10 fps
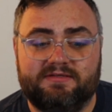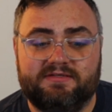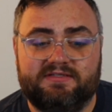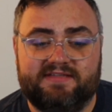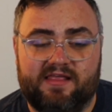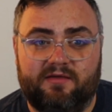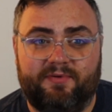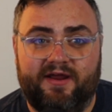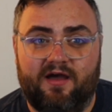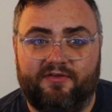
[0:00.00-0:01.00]

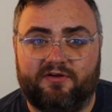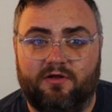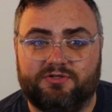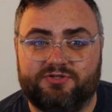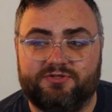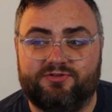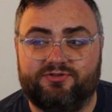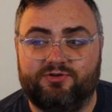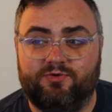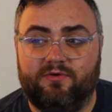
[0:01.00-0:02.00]
celebrate other cultures
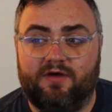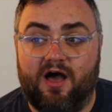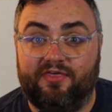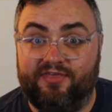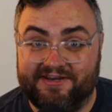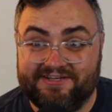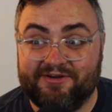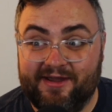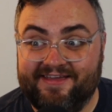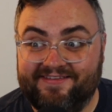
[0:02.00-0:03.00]
through authentic
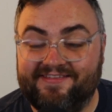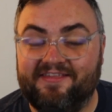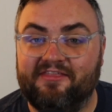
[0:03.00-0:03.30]
ways,